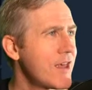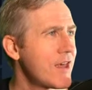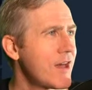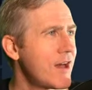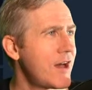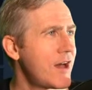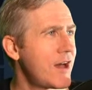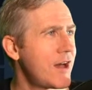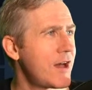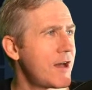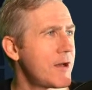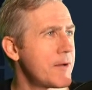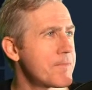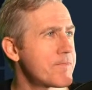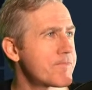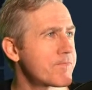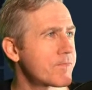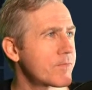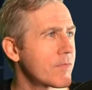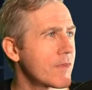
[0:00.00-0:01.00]

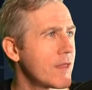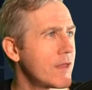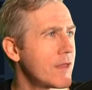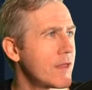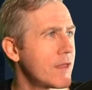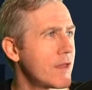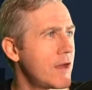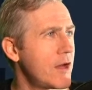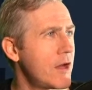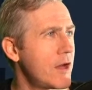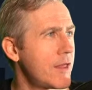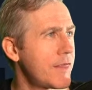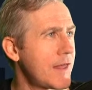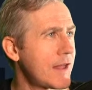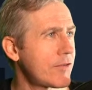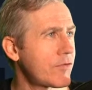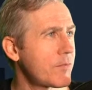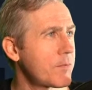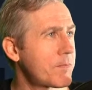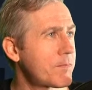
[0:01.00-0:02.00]

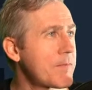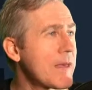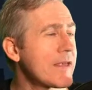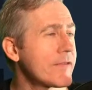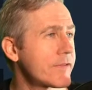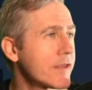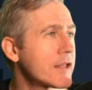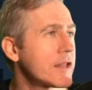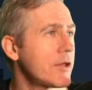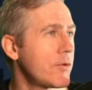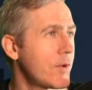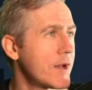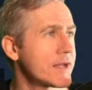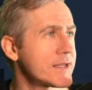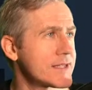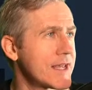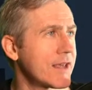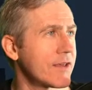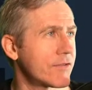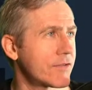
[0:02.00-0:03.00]
That's basically what it
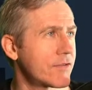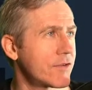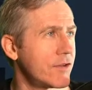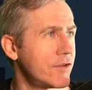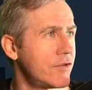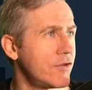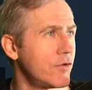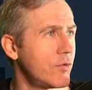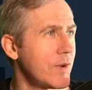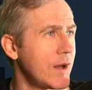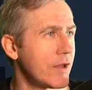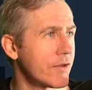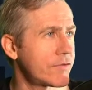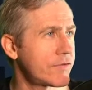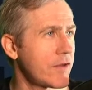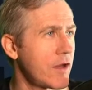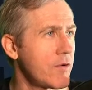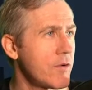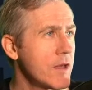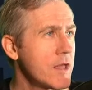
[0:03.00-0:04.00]
takes to do well.
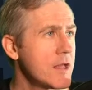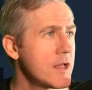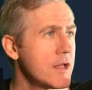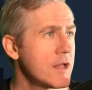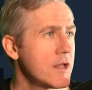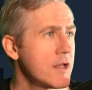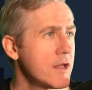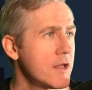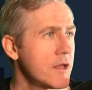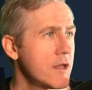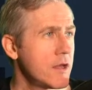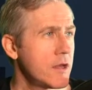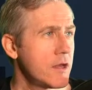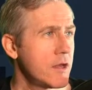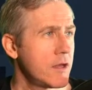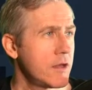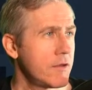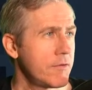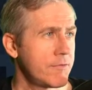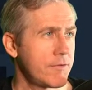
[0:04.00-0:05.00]
So,
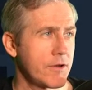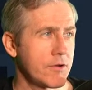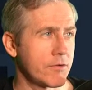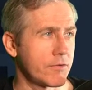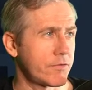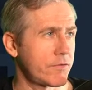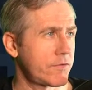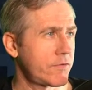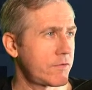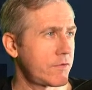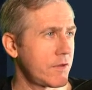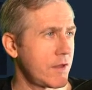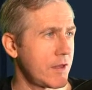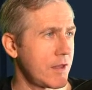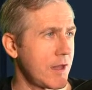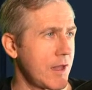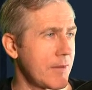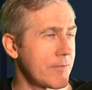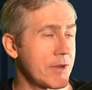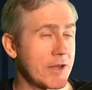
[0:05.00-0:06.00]
folks,
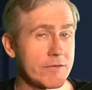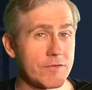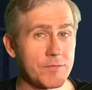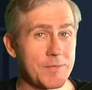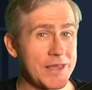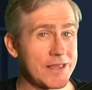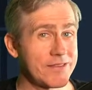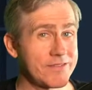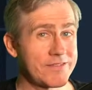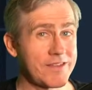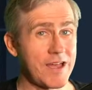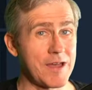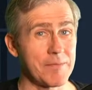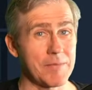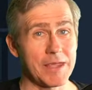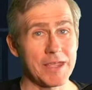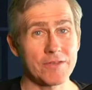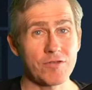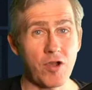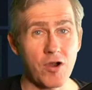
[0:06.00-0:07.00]
I'm not just making this up.
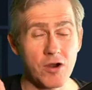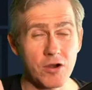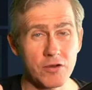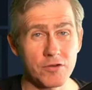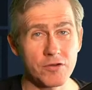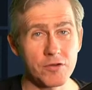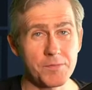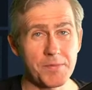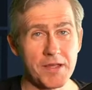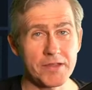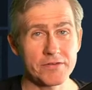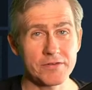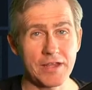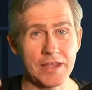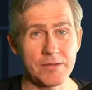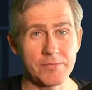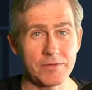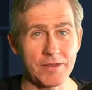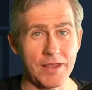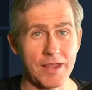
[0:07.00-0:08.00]
It's hard to do puzzle
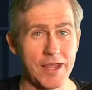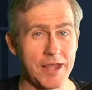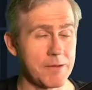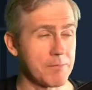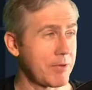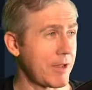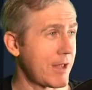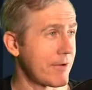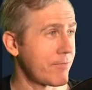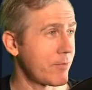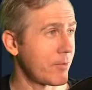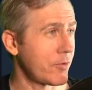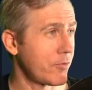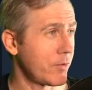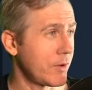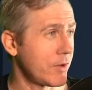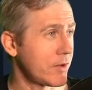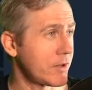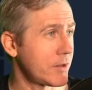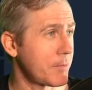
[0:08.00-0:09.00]
games and platformers. We'll
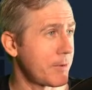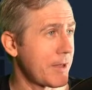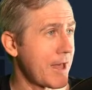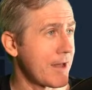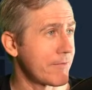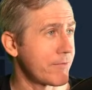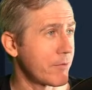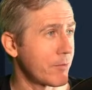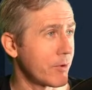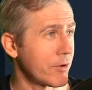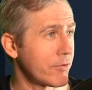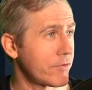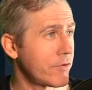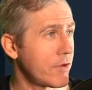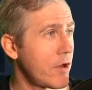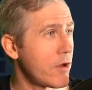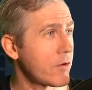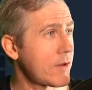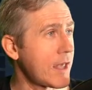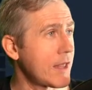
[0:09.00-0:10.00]
look at the platformers.
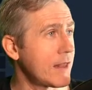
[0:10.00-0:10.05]
Okay,